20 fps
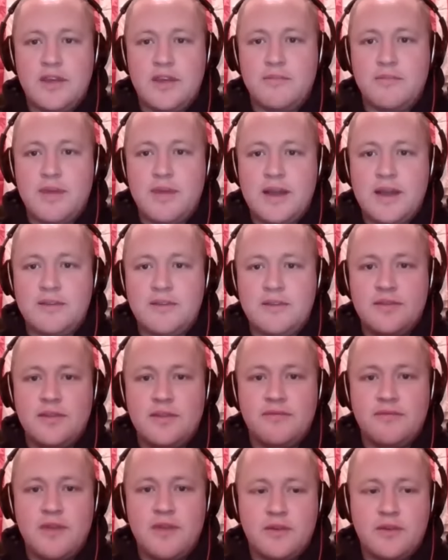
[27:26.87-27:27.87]
impacted
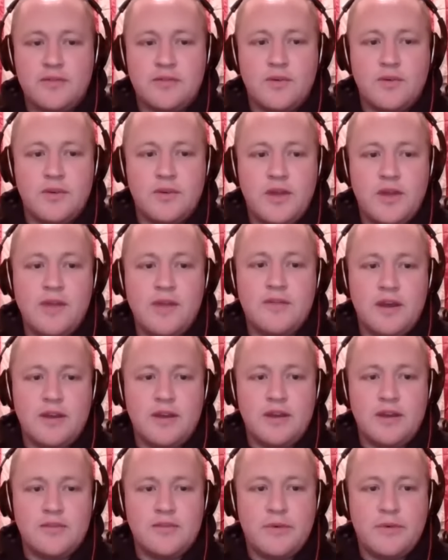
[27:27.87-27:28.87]
the final score. Do you have any
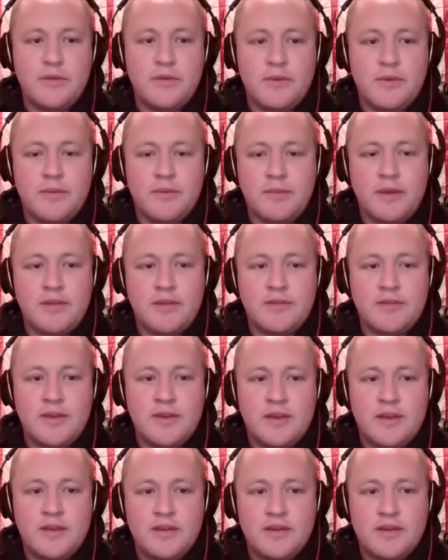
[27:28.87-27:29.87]
ideas about what I might
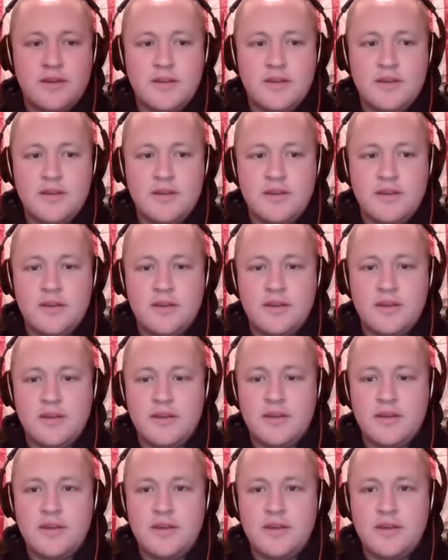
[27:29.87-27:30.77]
say? No idea. You